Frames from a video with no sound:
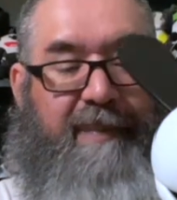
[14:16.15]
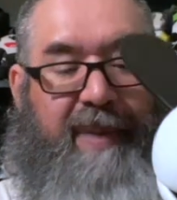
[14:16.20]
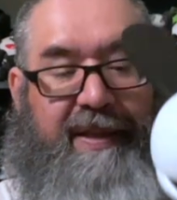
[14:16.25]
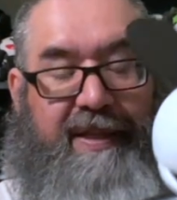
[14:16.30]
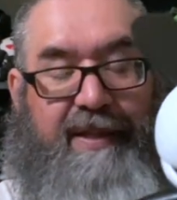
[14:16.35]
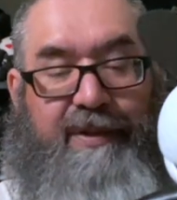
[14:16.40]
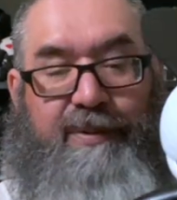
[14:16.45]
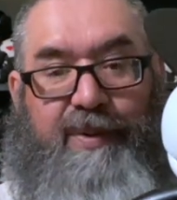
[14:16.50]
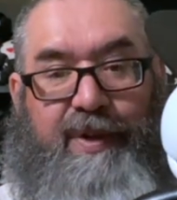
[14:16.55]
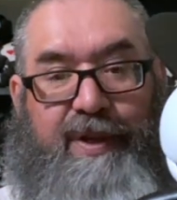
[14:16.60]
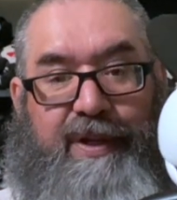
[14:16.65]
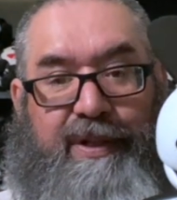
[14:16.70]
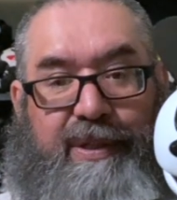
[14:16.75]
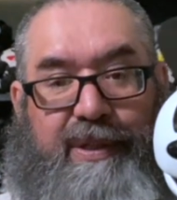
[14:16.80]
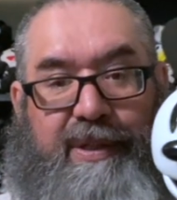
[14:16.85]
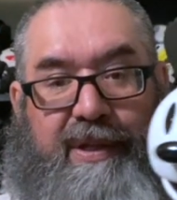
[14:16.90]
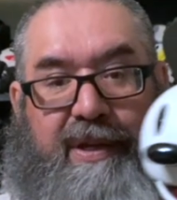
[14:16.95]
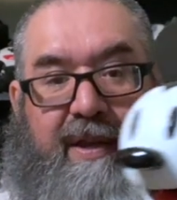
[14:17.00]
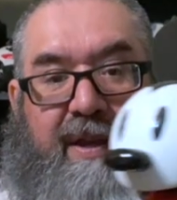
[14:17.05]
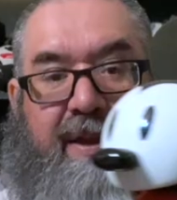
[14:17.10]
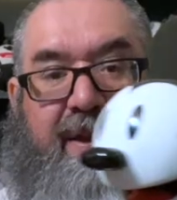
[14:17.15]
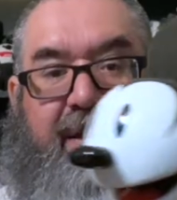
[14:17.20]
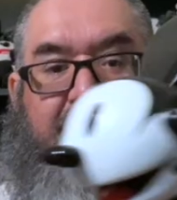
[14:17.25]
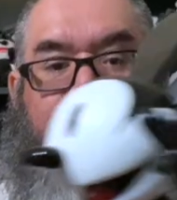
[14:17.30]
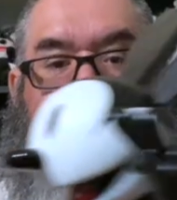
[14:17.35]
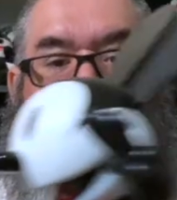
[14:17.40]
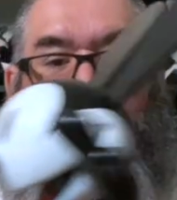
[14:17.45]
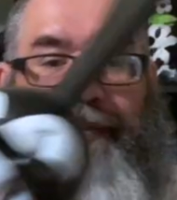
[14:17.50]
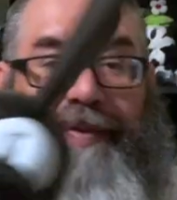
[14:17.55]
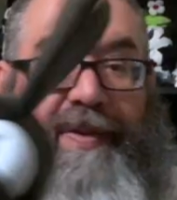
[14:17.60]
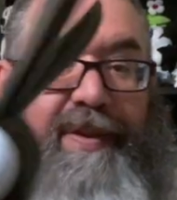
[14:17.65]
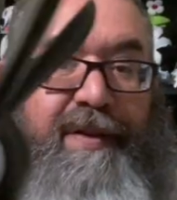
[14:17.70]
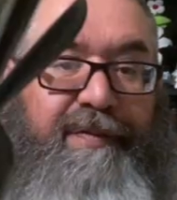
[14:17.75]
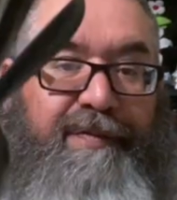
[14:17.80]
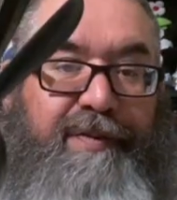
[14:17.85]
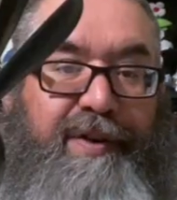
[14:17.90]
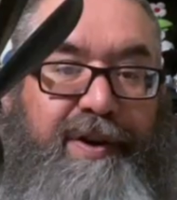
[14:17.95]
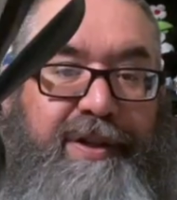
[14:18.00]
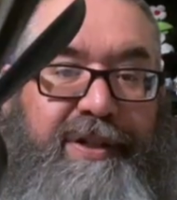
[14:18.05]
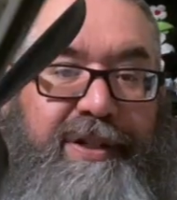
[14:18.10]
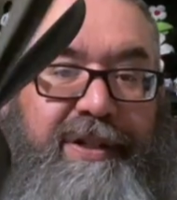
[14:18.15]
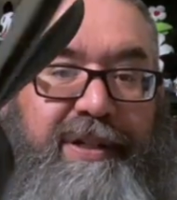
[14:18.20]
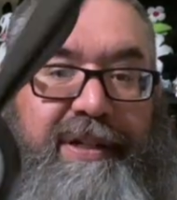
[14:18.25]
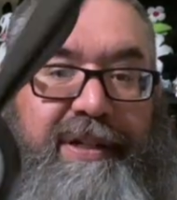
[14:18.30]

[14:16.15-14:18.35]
this was the first